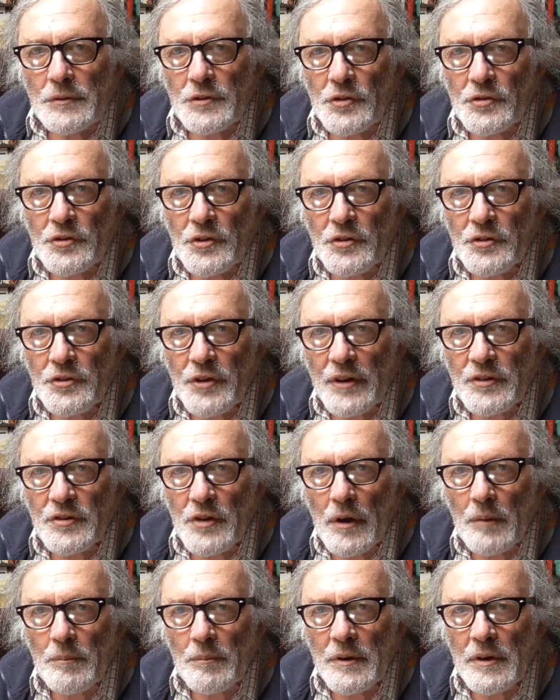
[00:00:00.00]
just to
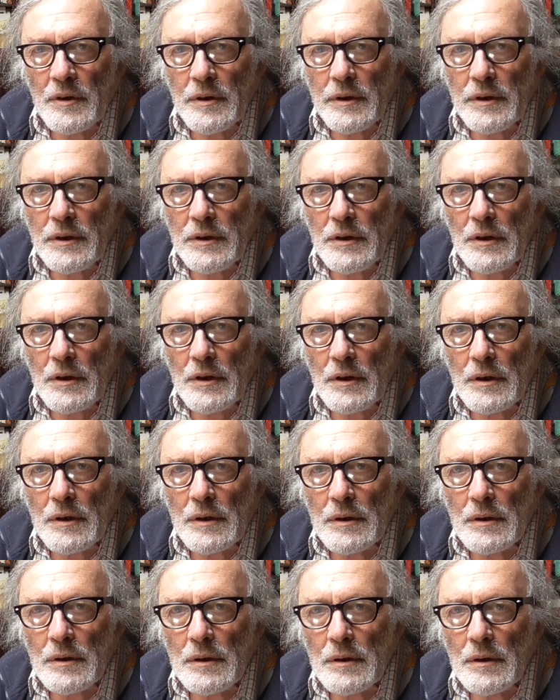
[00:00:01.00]
set up
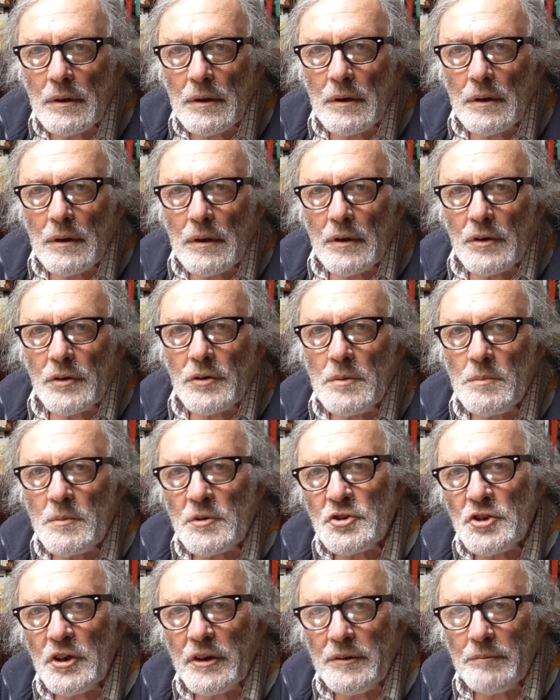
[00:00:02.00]
the
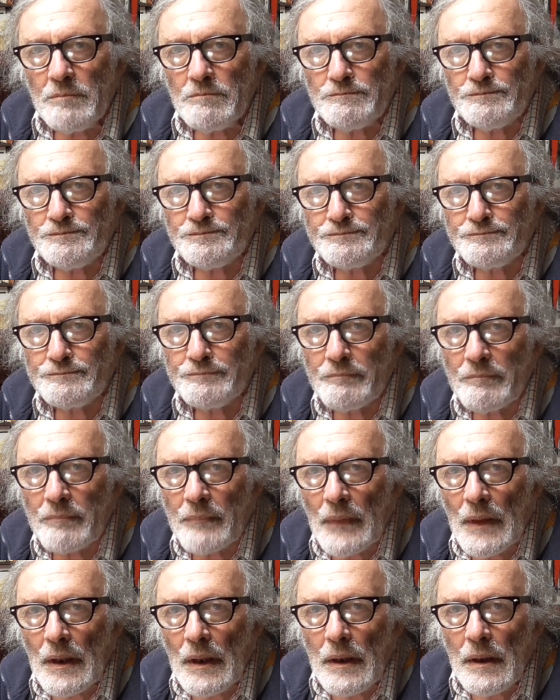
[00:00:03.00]
machine,
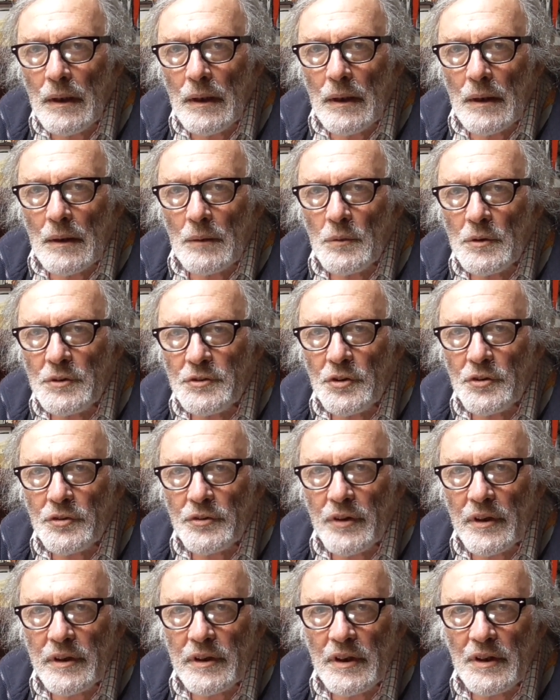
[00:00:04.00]
which
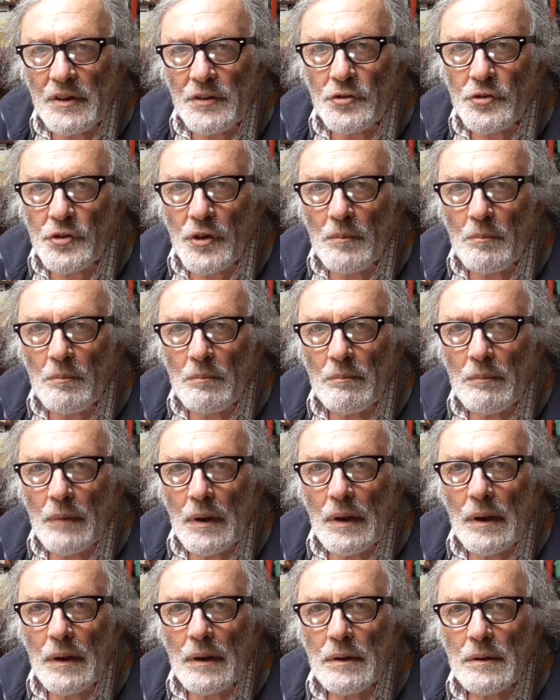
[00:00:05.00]
is taking some
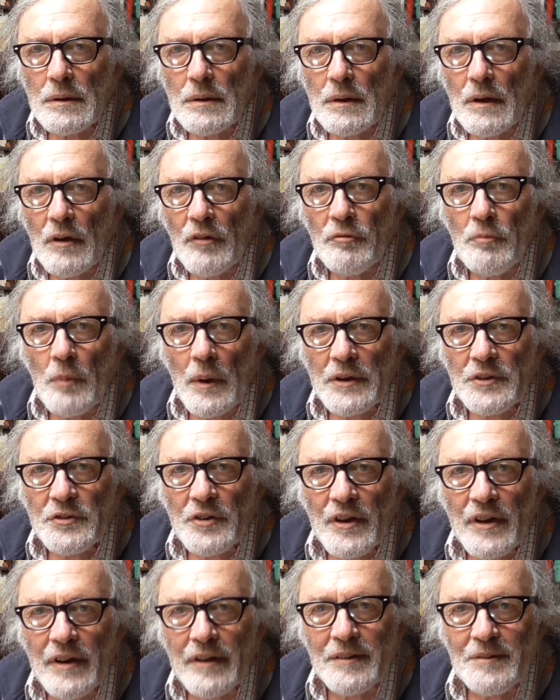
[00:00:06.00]
of my
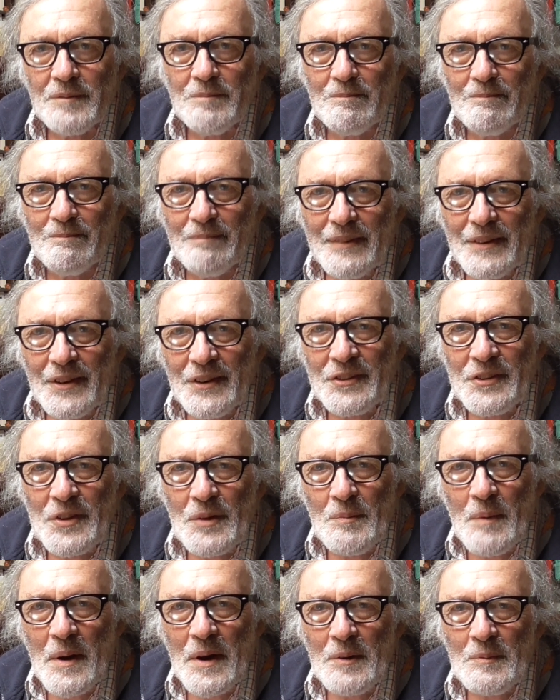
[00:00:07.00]
time at
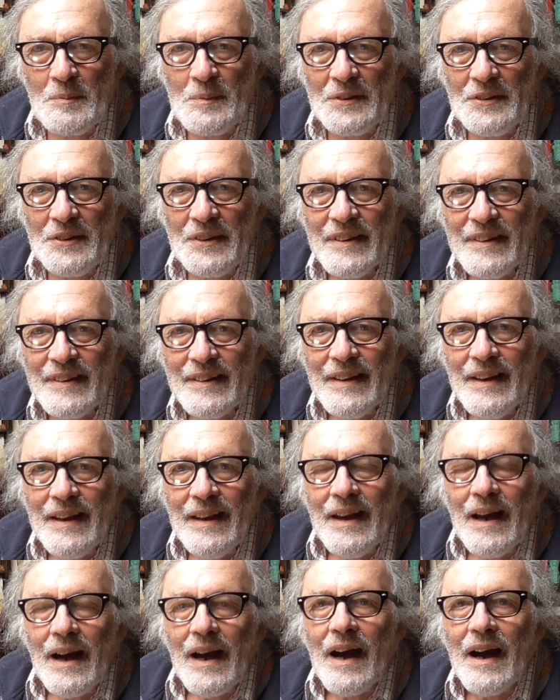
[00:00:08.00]
the moment.
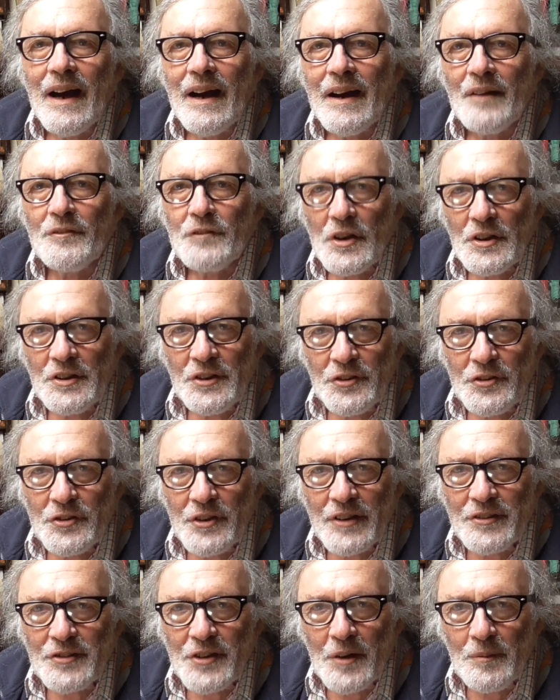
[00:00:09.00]
I've got it
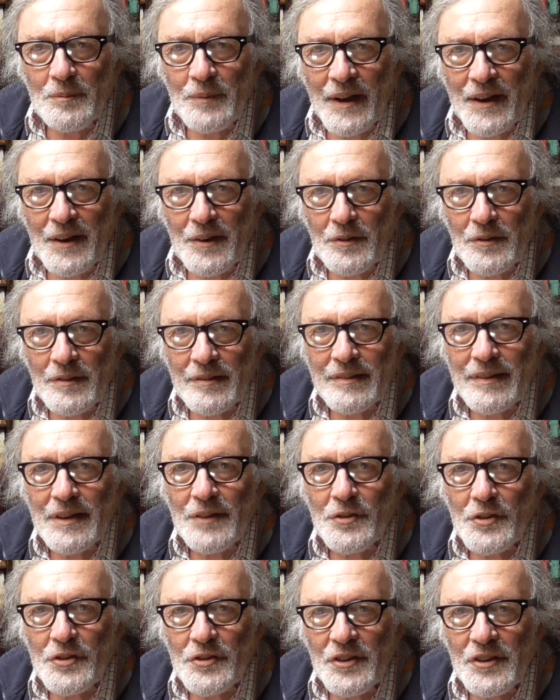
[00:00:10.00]
set up now.
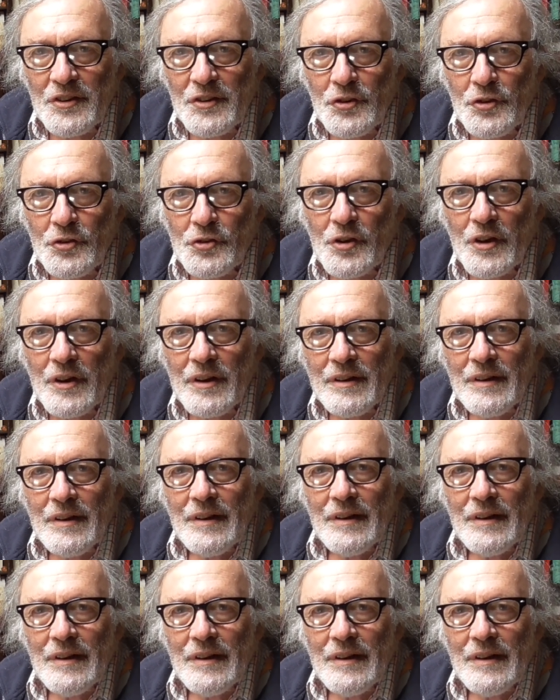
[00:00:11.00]
Everything's